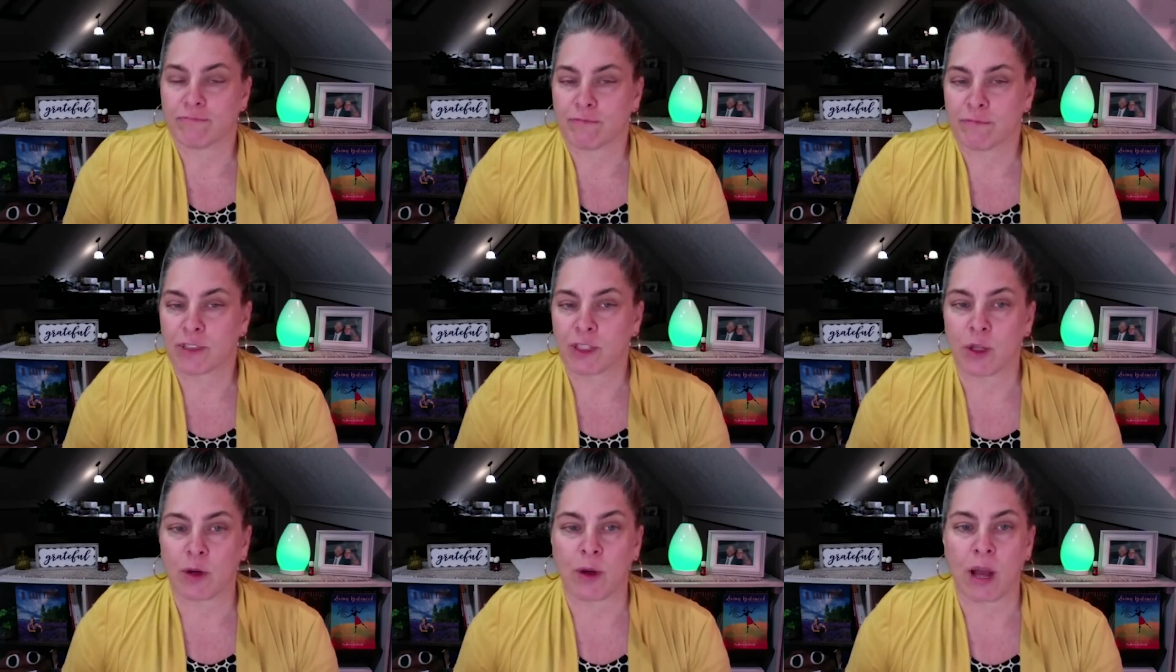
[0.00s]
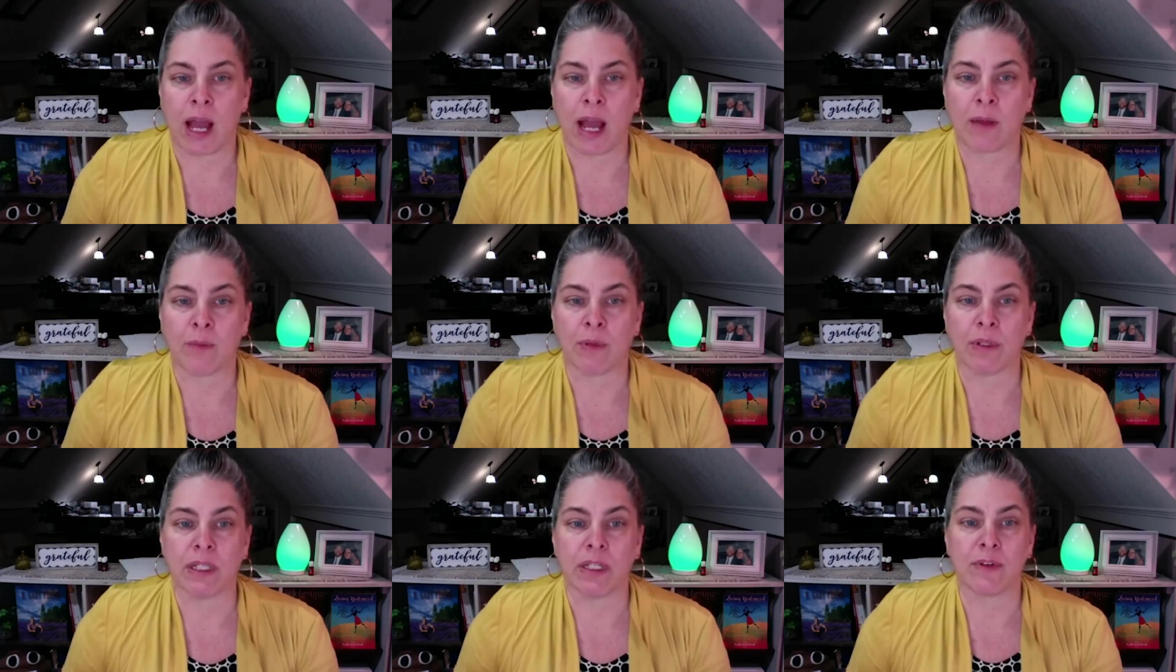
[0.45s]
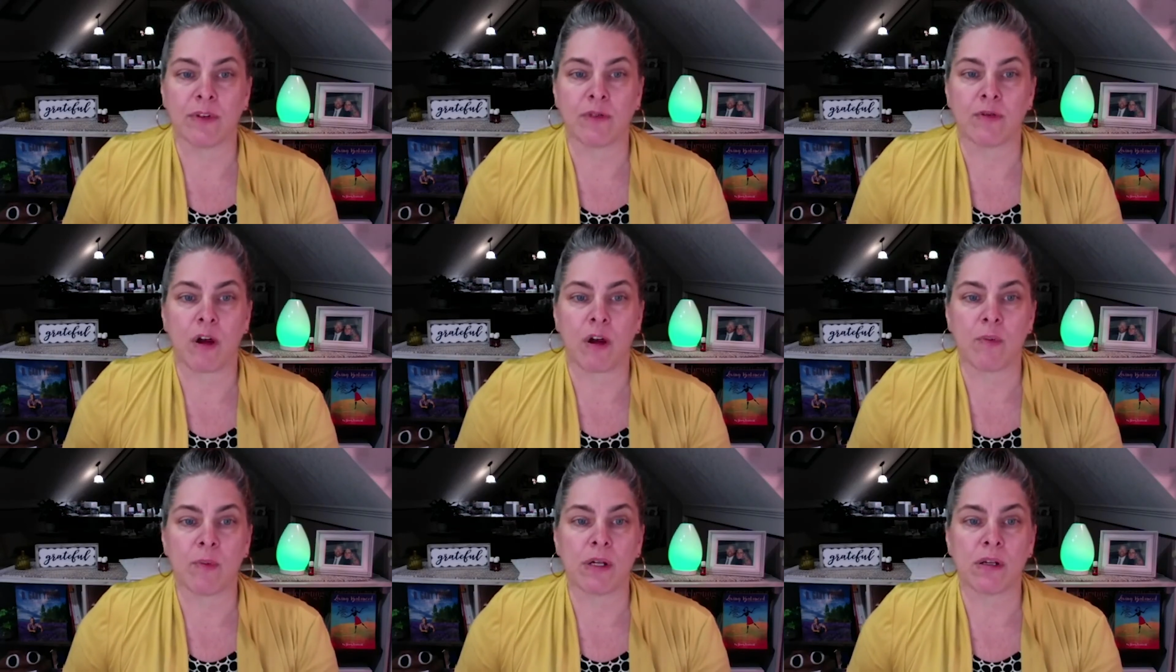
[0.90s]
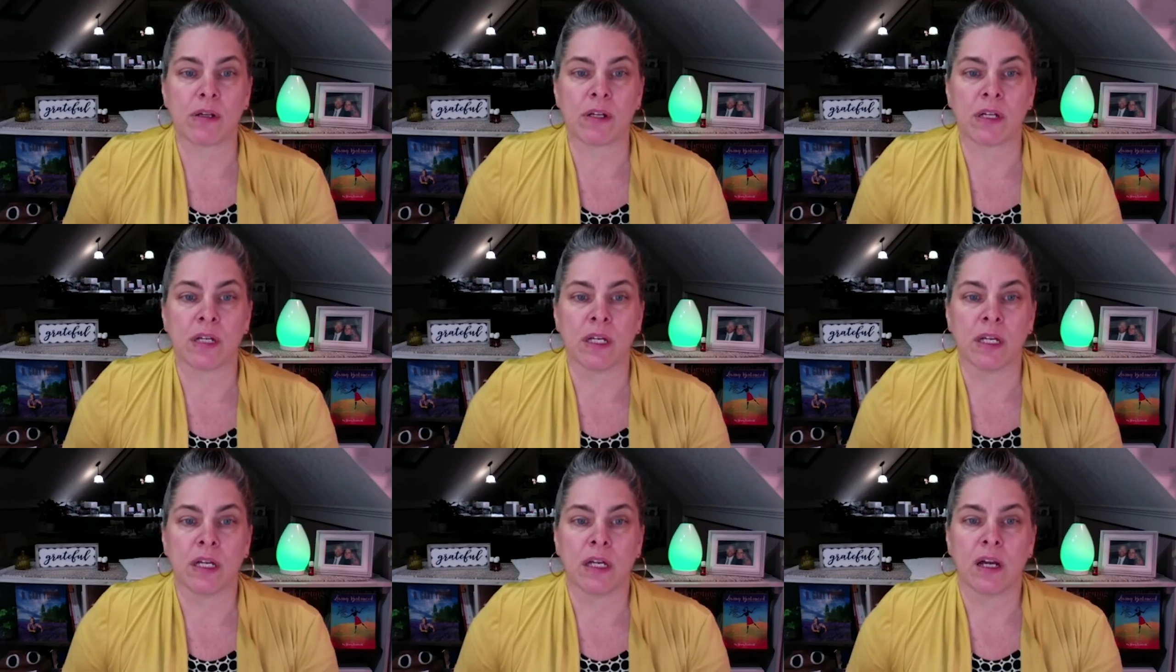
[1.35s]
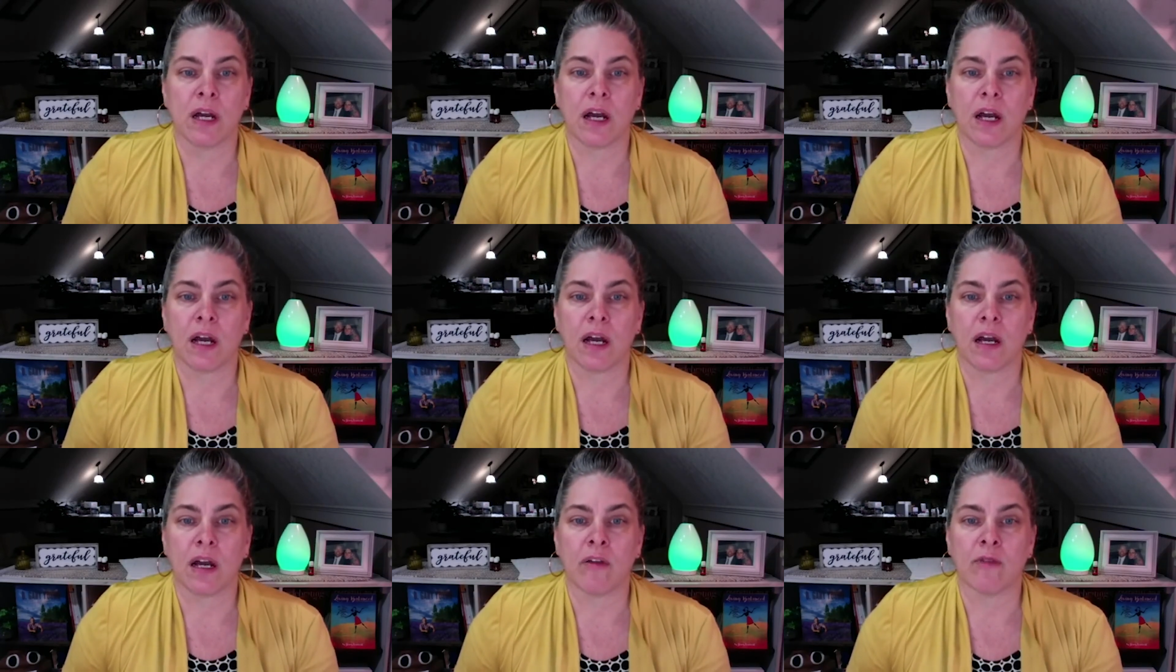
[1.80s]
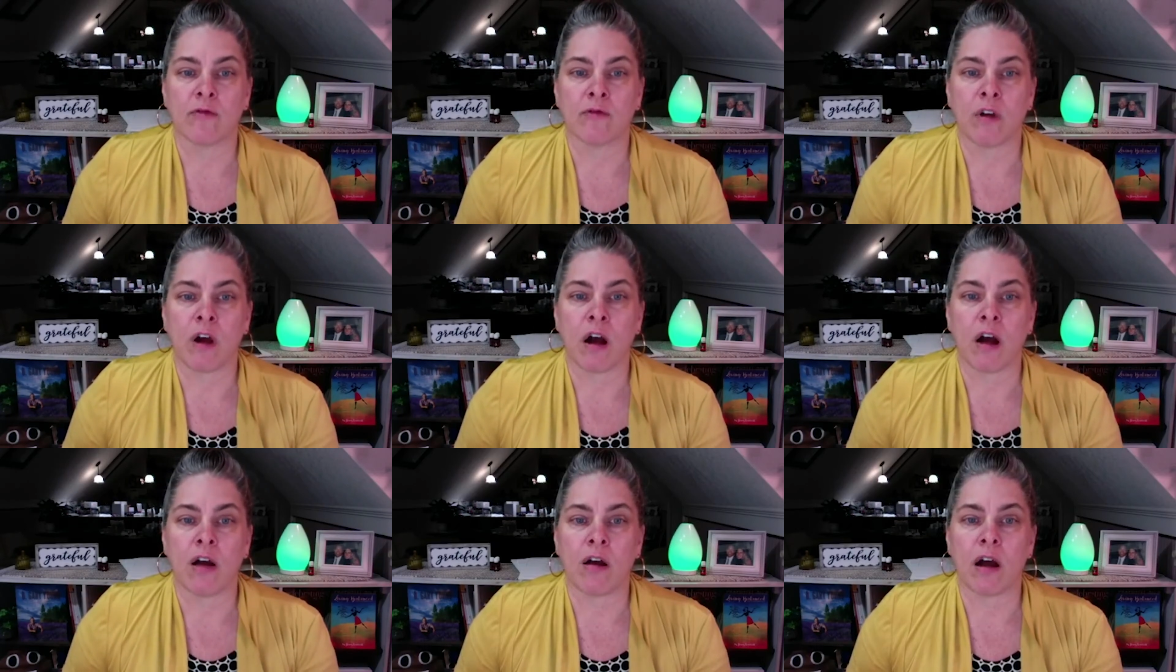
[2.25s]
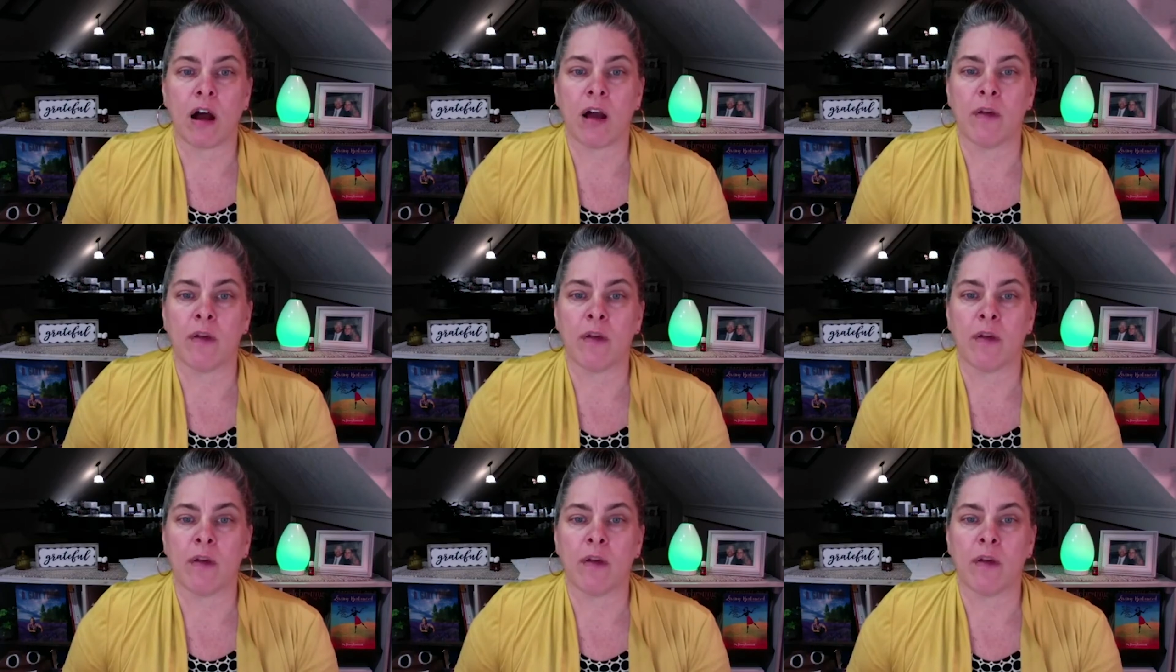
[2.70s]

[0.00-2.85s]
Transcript: So I believe in raw milk, raw